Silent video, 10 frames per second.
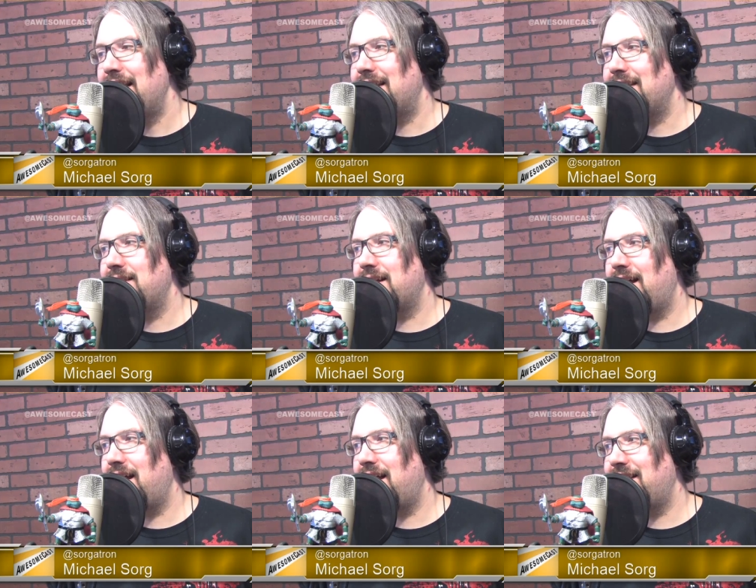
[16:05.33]
because
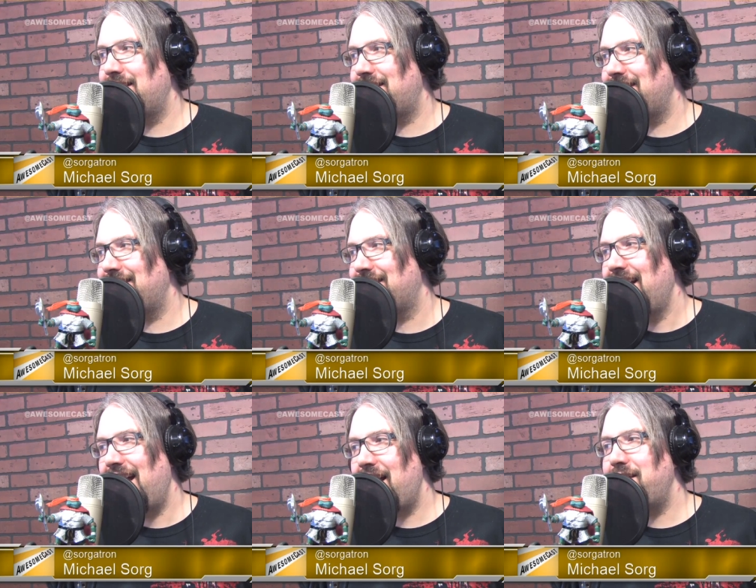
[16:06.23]
uh, this is,
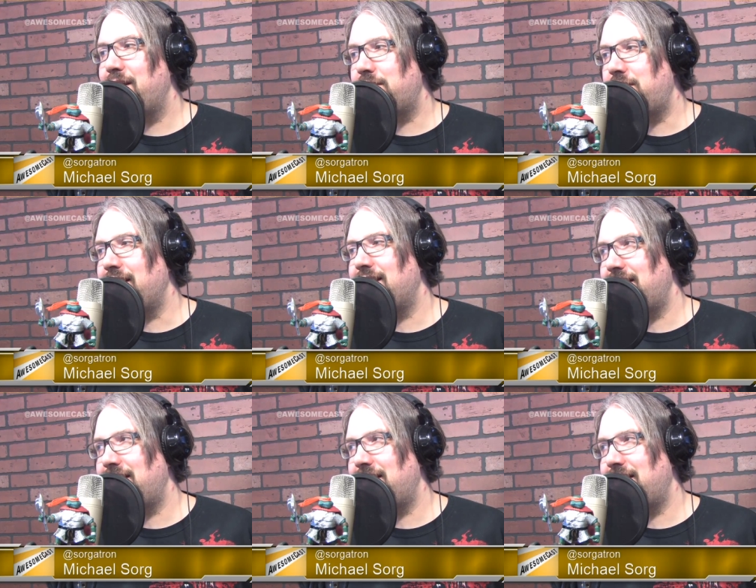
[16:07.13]
and I double-checked the